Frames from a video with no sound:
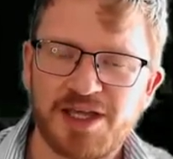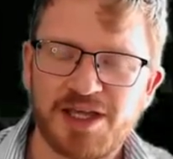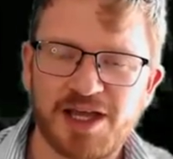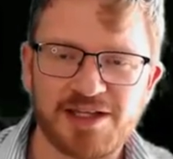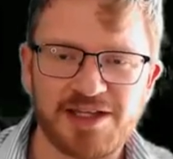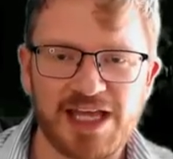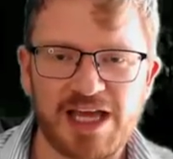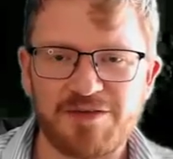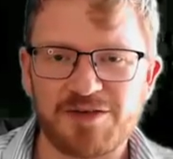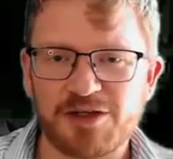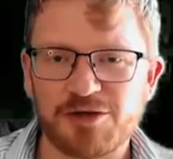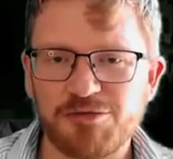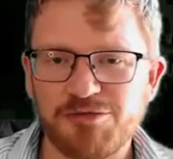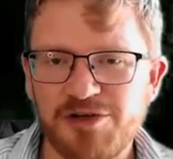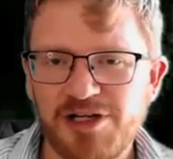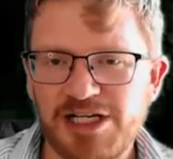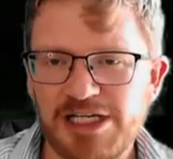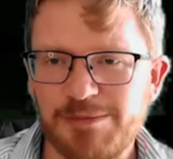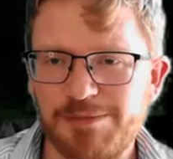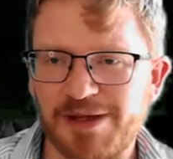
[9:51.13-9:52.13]
And they're having a
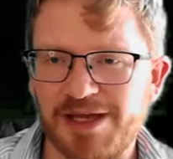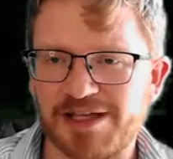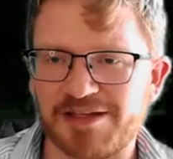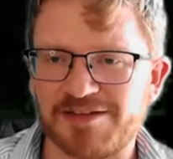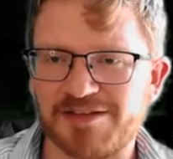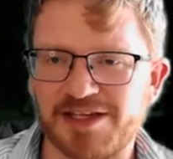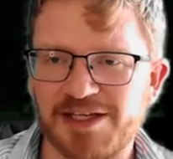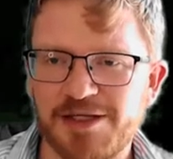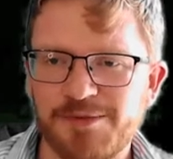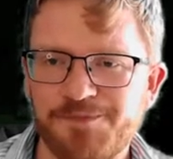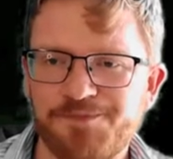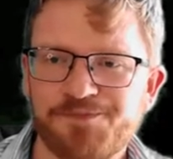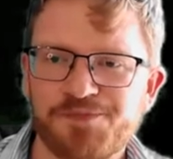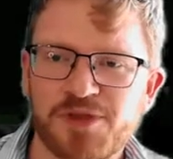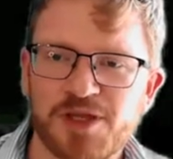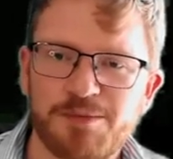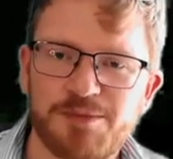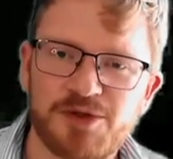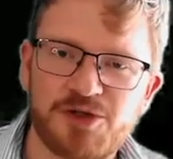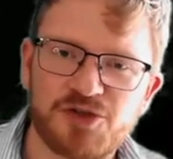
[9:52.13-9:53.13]
really bad day
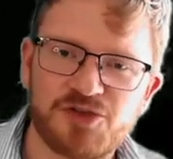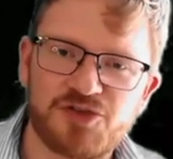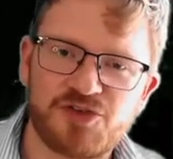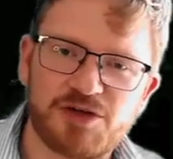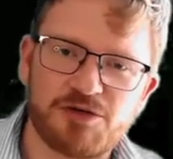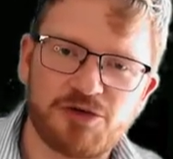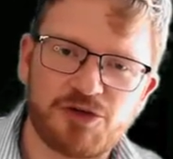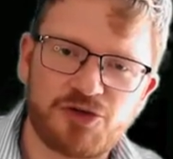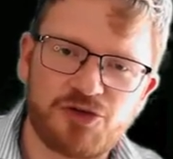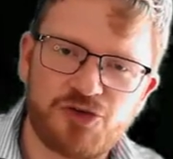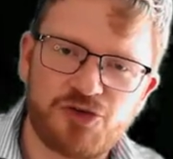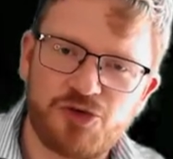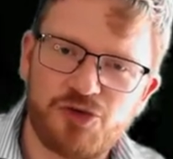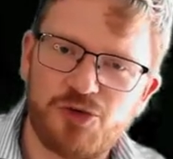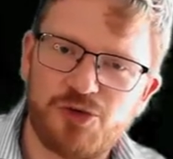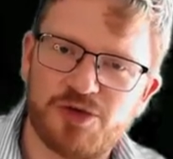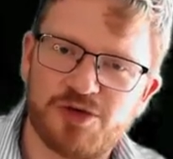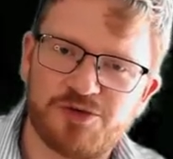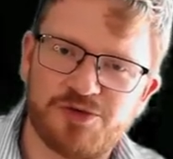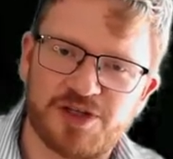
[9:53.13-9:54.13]
because there are
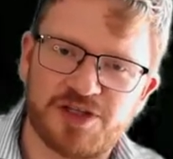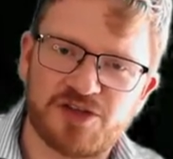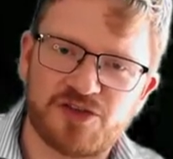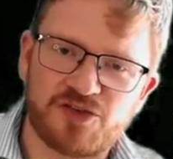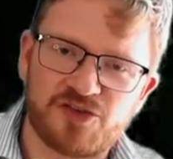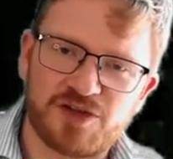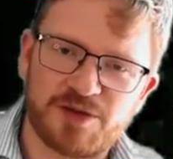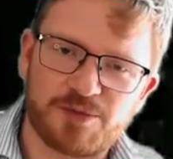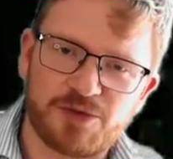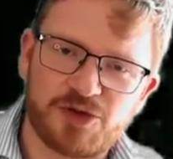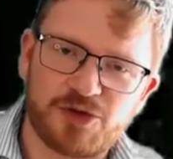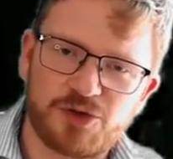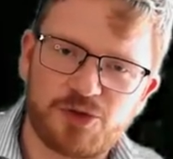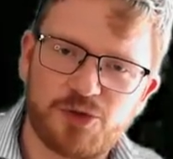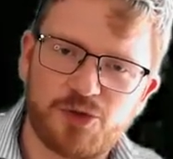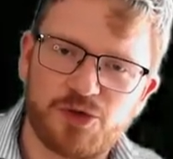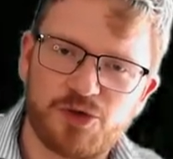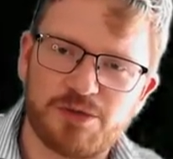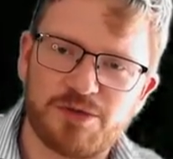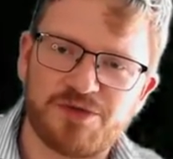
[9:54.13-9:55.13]
two events, and I'm going to
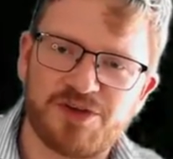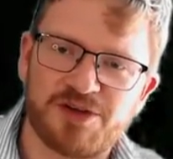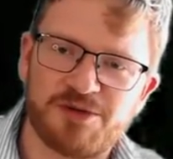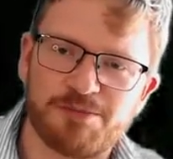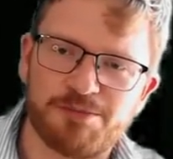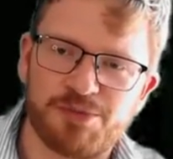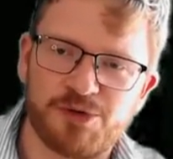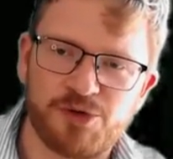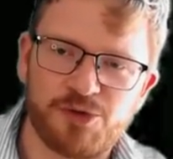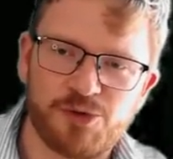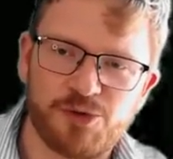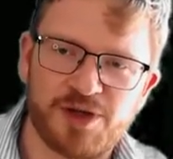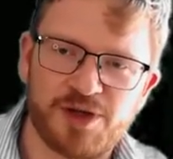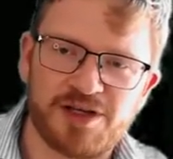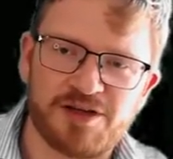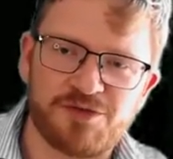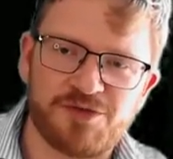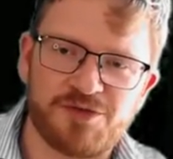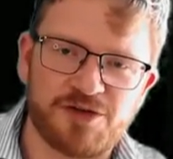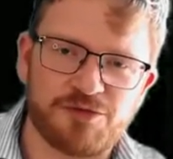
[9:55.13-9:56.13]
call them event blue
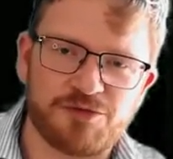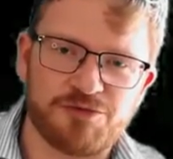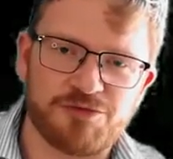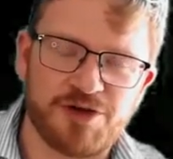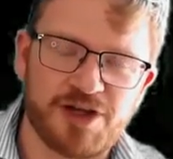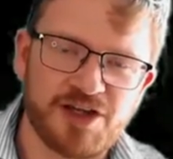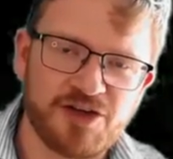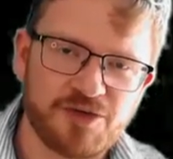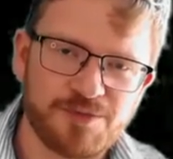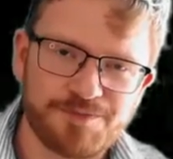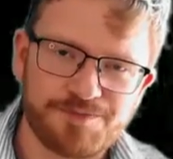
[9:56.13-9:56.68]
and event red.